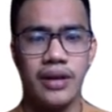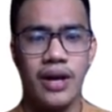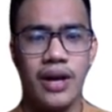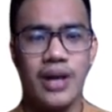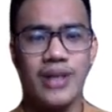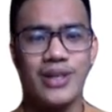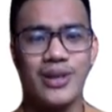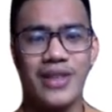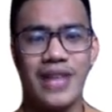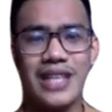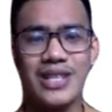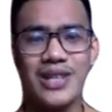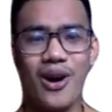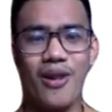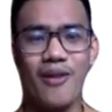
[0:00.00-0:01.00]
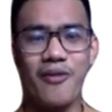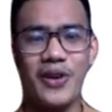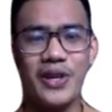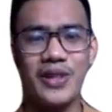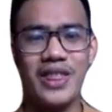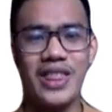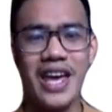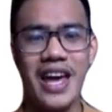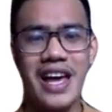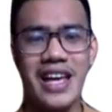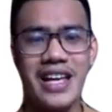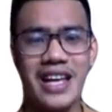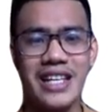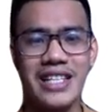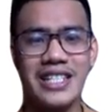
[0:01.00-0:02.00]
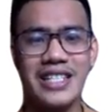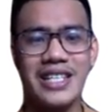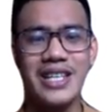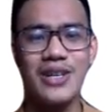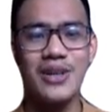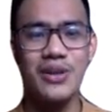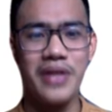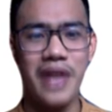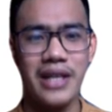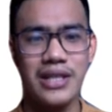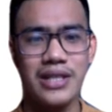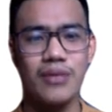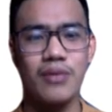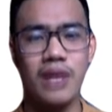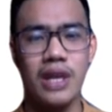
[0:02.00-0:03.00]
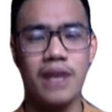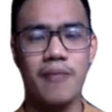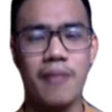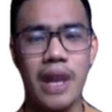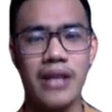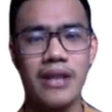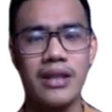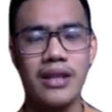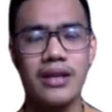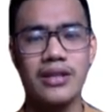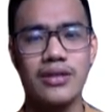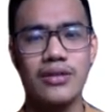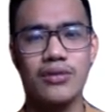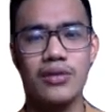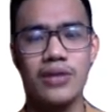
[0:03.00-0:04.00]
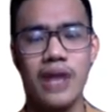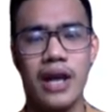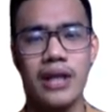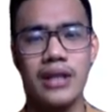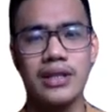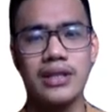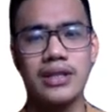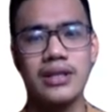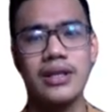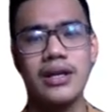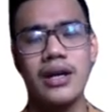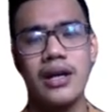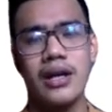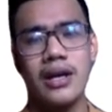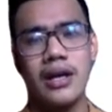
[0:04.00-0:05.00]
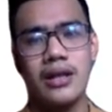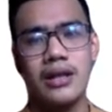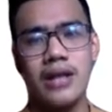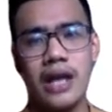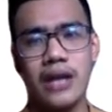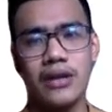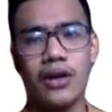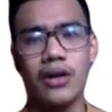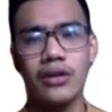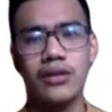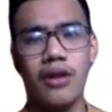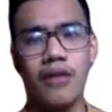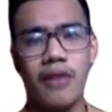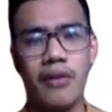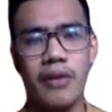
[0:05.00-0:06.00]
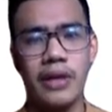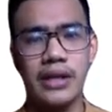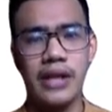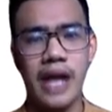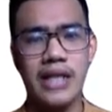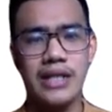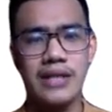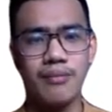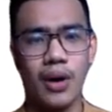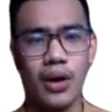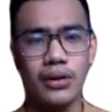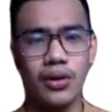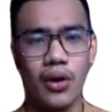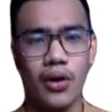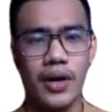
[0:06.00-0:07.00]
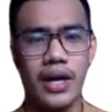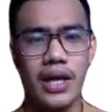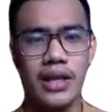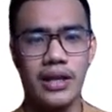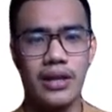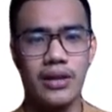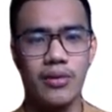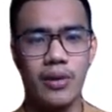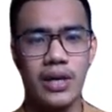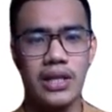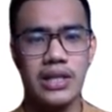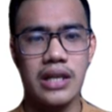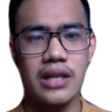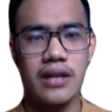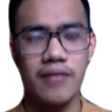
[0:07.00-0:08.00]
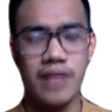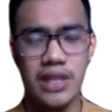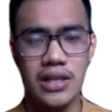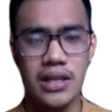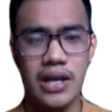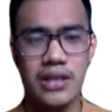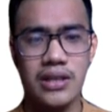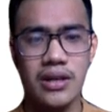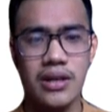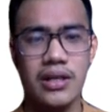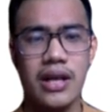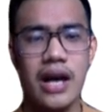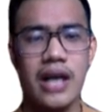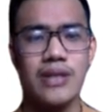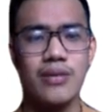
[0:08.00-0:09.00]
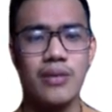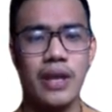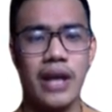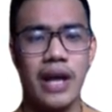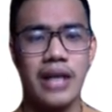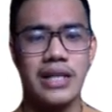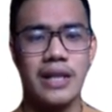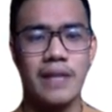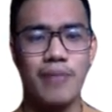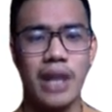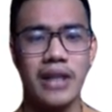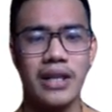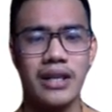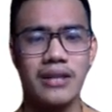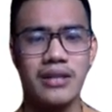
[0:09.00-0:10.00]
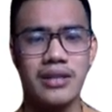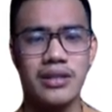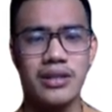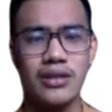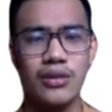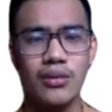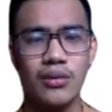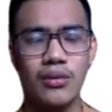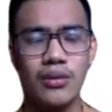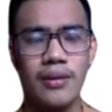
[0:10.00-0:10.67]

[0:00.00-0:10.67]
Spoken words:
So that's all for today. I'll see you next week, my dear students. Take note of our class motto in inquiries and investigation, as well as in practical research 2,